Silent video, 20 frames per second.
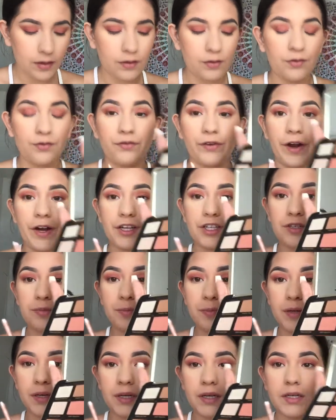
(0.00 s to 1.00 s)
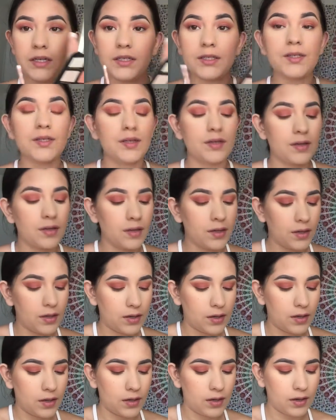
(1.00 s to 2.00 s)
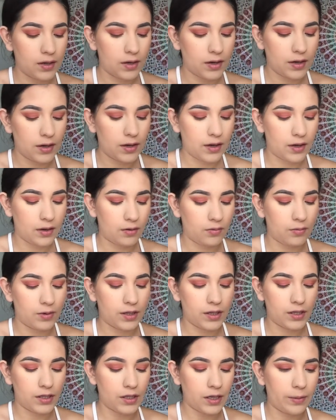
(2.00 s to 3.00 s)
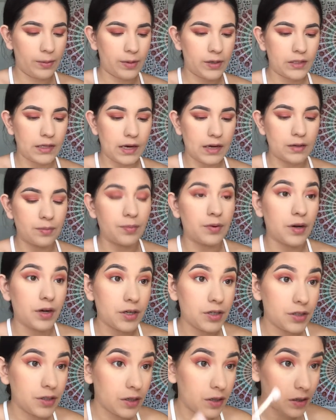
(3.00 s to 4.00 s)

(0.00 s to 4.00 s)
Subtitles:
Fresh Picked and with the same exact brush,